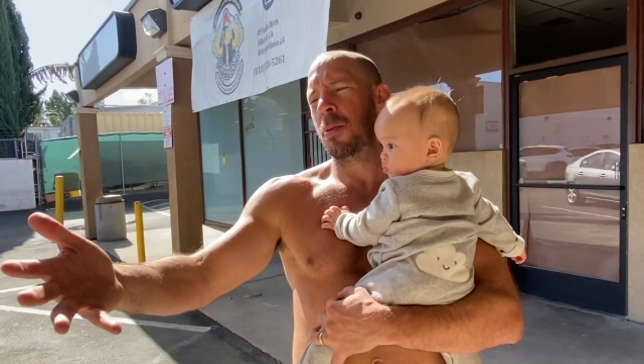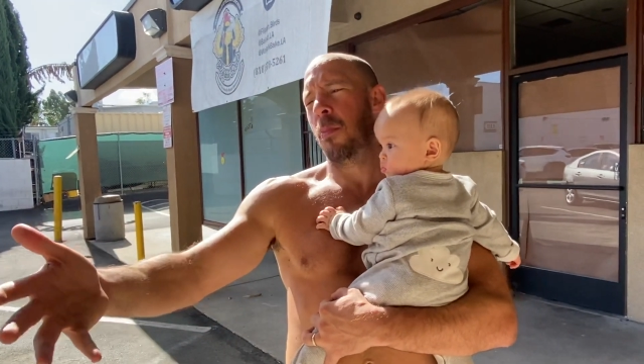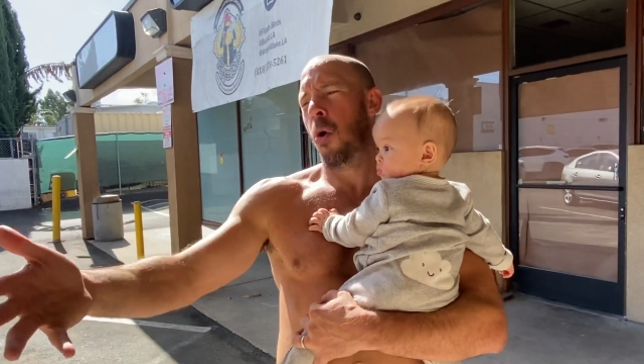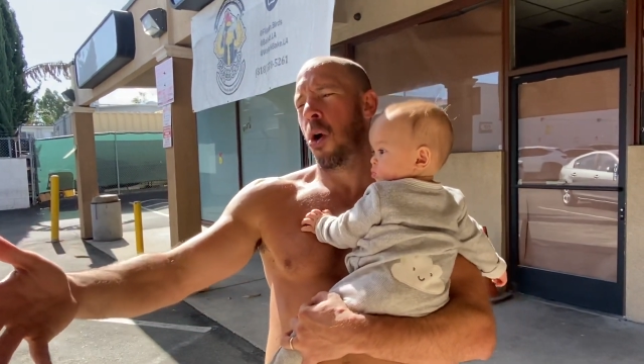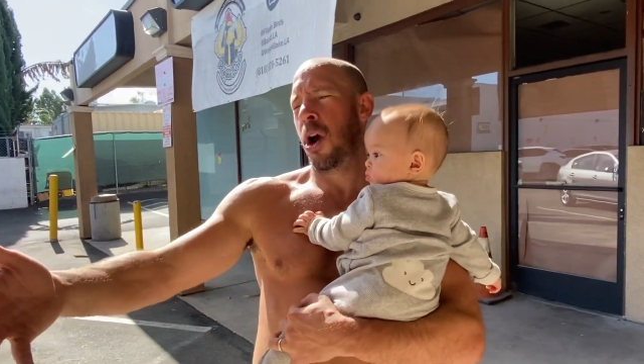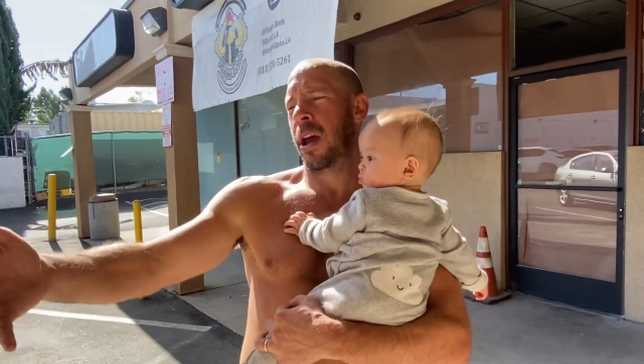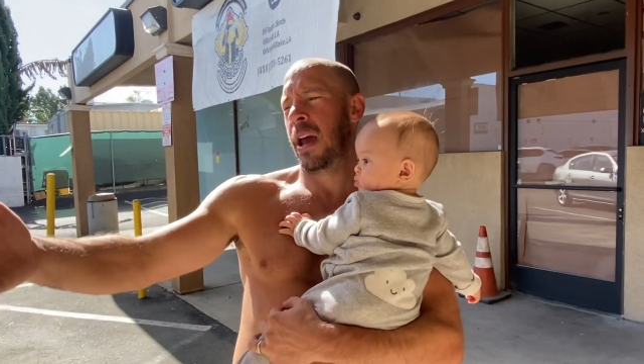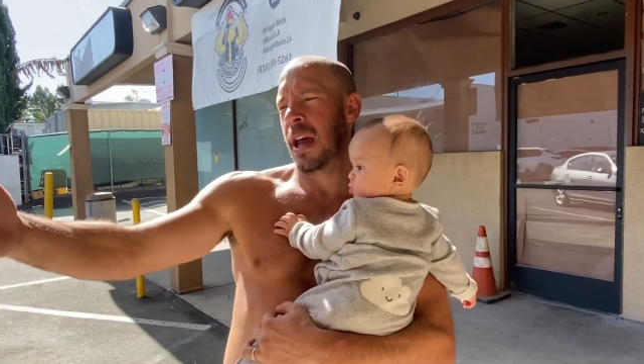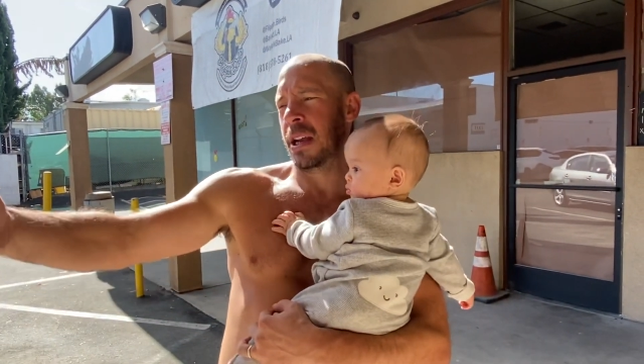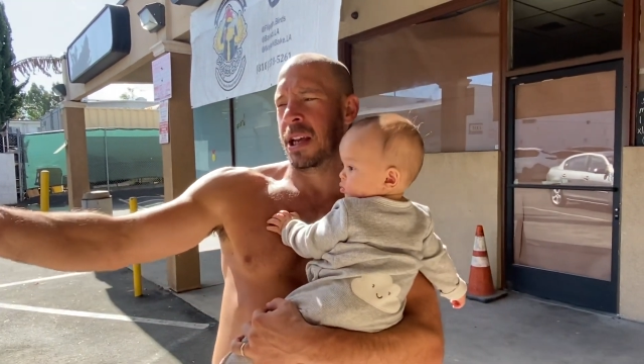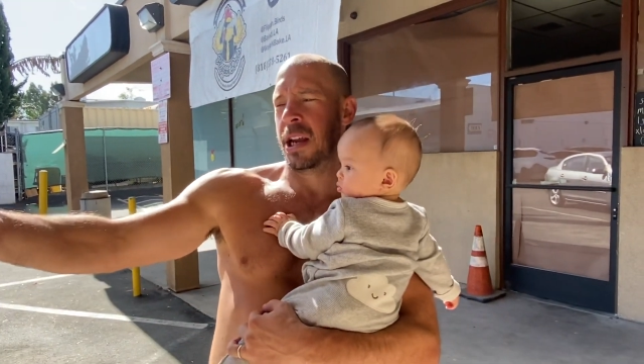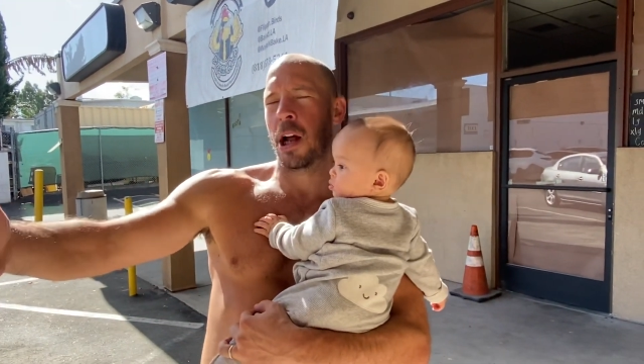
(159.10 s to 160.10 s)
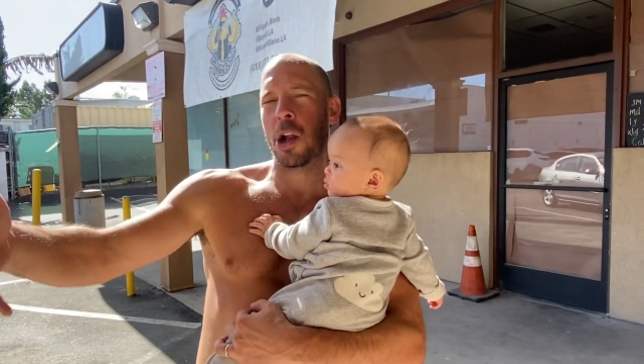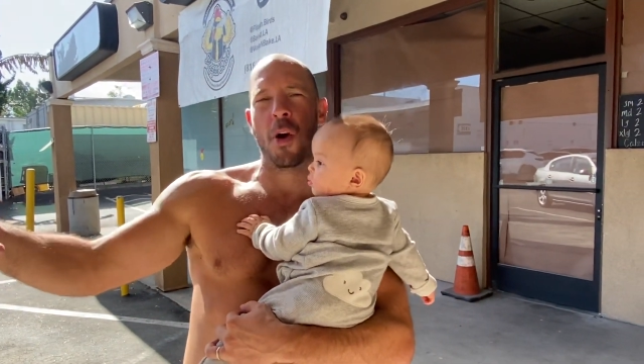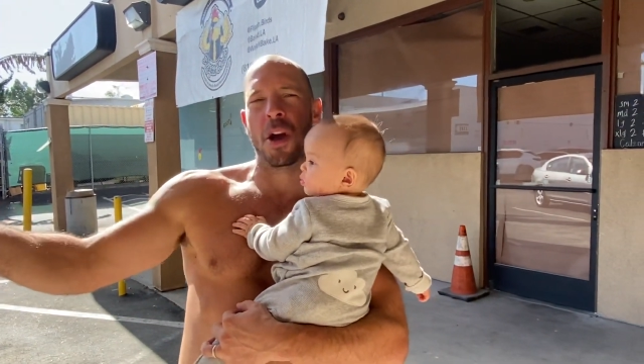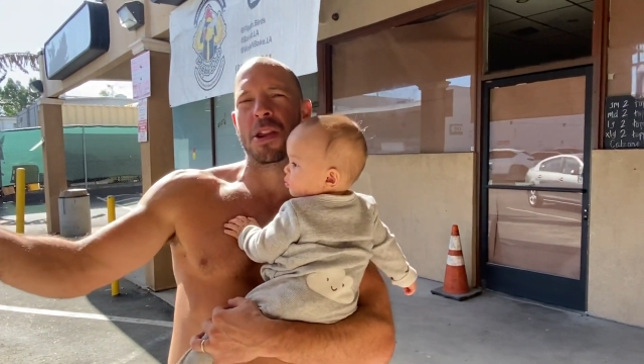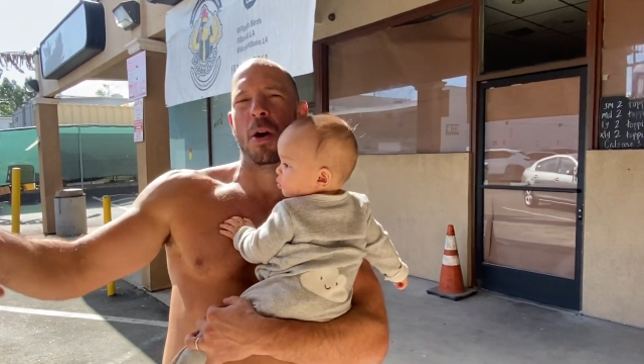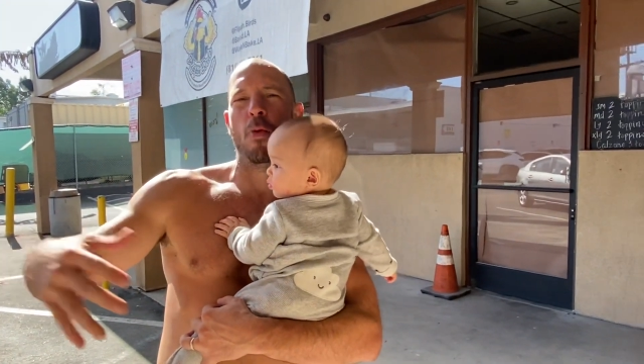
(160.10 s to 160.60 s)
Boy and Canelo, I
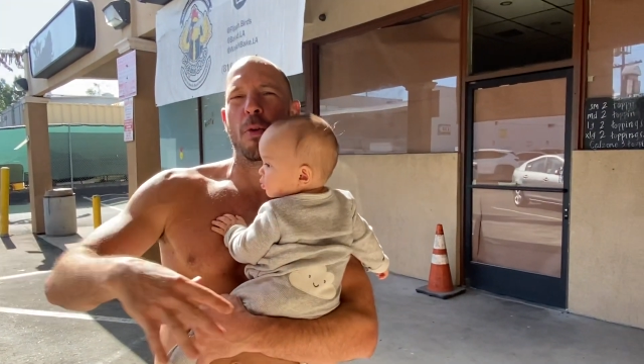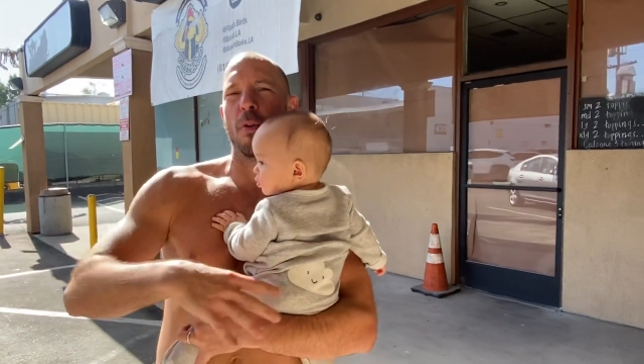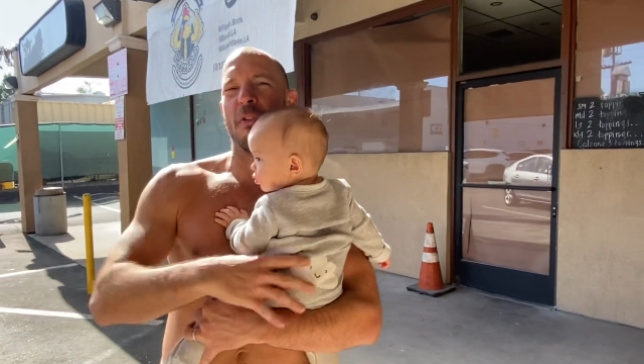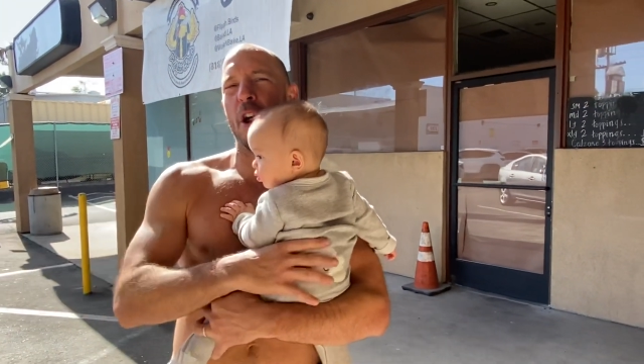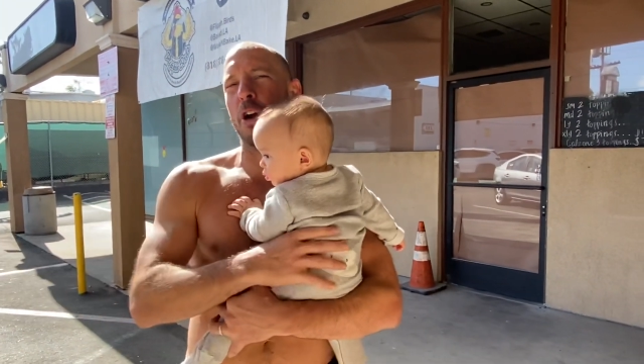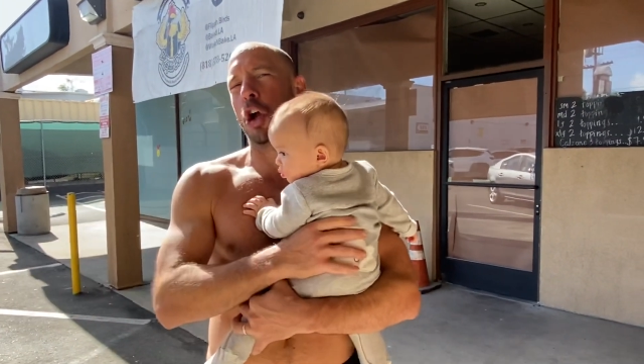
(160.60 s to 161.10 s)
thought, were very